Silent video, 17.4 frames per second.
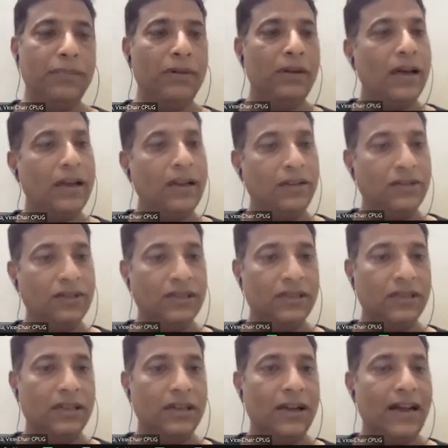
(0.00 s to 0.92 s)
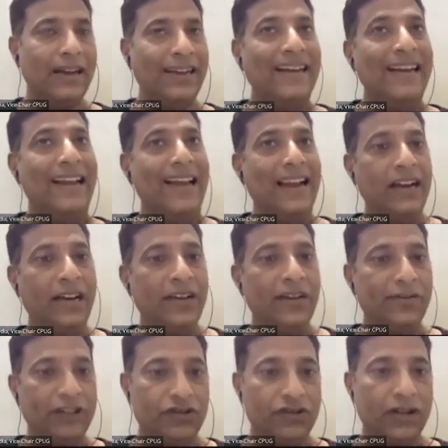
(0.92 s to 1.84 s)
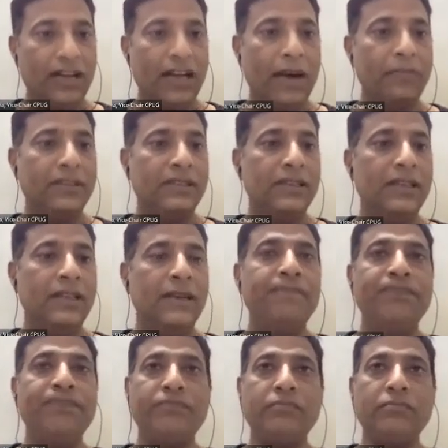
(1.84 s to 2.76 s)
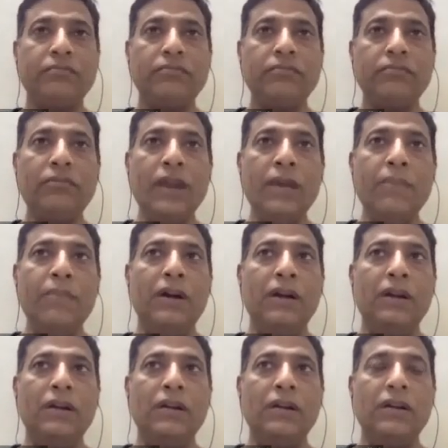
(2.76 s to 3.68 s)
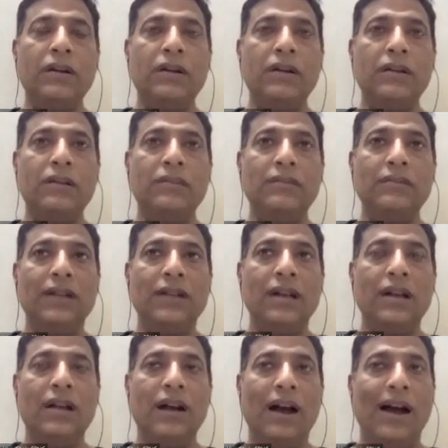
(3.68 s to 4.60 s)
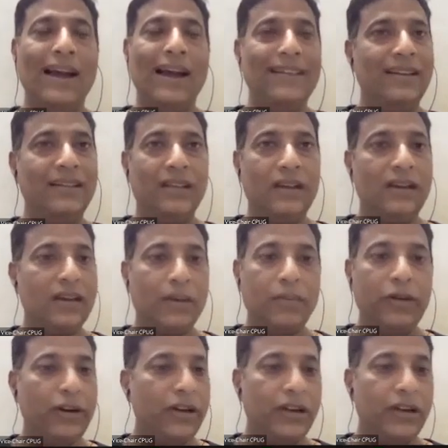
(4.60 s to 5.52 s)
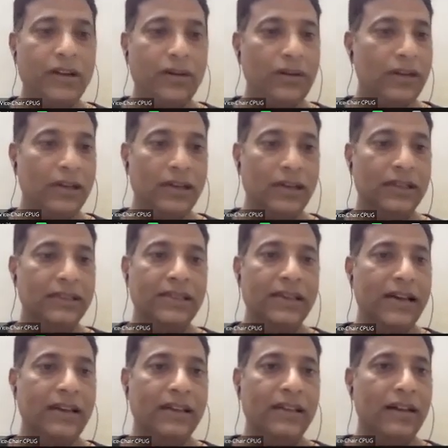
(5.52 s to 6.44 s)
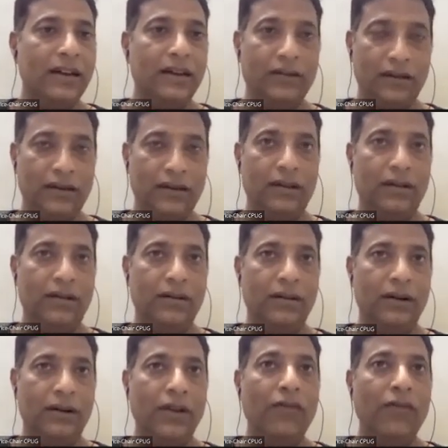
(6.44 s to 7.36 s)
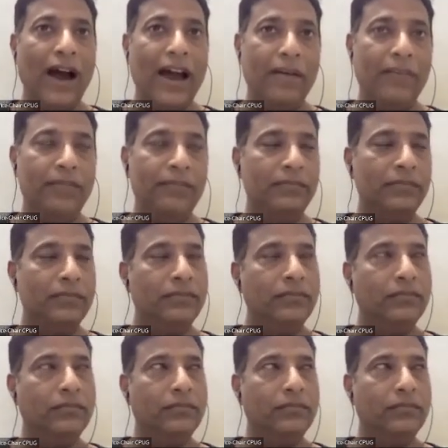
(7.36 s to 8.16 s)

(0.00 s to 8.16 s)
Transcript: people are interested in individual capacities, but either their community don't understand the requirement